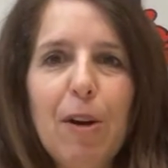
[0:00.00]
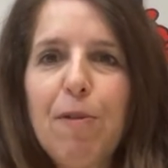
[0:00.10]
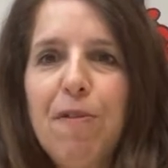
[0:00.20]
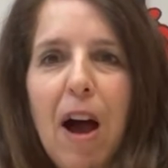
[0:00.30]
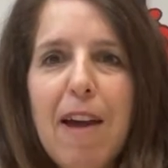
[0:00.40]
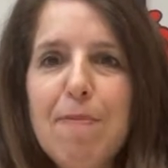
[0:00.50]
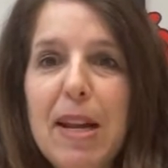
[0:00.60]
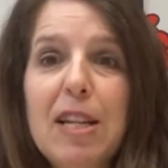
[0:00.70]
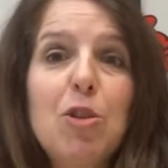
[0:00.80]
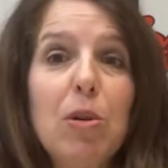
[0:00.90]
5
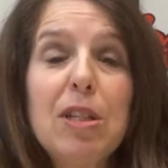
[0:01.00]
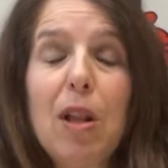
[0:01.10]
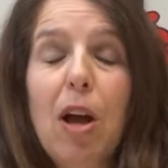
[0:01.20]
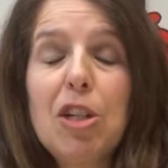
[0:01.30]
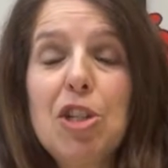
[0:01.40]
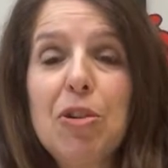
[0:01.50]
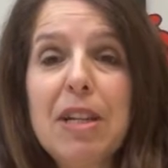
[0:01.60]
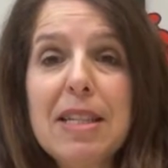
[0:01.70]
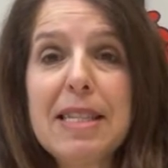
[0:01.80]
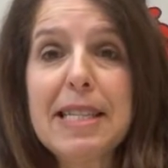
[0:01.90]
minutes or as long as you
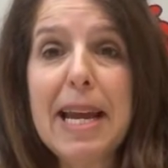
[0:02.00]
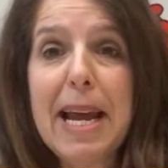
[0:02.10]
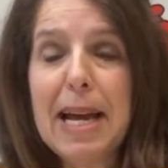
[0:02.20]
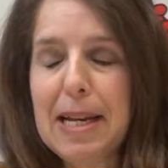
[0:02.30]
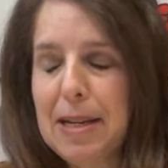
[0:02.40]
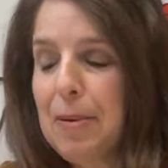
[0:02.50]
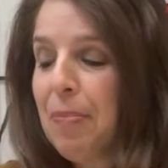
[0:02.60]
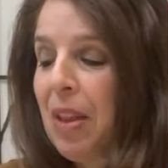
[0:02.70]
can stand.